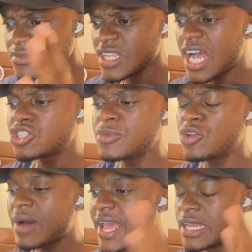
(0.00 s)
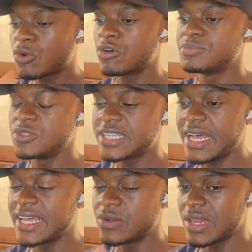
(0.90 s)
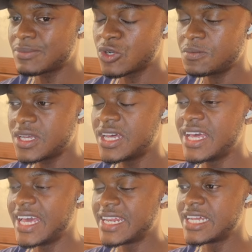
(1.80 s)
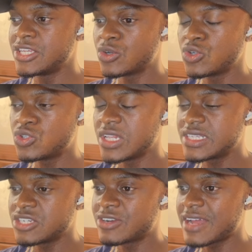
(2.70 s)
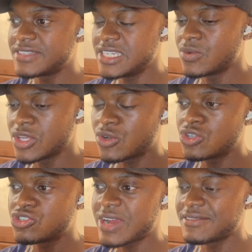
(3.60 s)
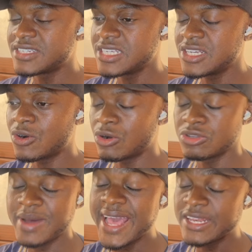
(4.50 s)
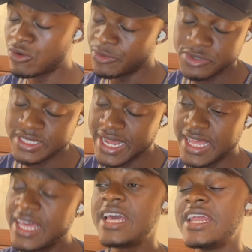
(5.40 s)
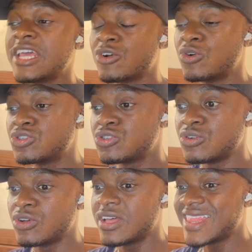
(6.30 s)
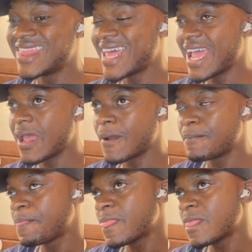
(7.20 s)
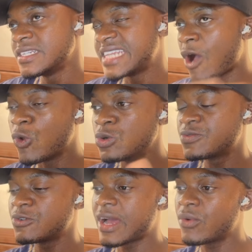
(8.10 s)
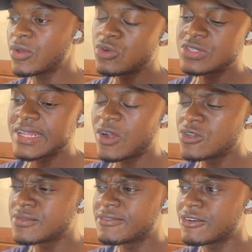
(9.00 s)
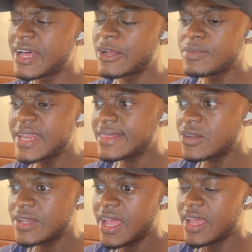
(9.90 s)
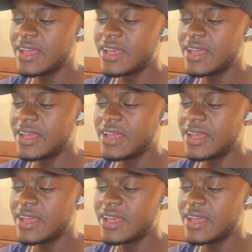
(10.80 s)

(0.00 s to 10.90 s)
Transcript: Assuming you buy a new computer, a new laptop, and then you go to, let's say, drive D. When you go to drive D, or you buy a new computer and then you go to the downloads folder, when you go to the downloads folder, there will be nothing there.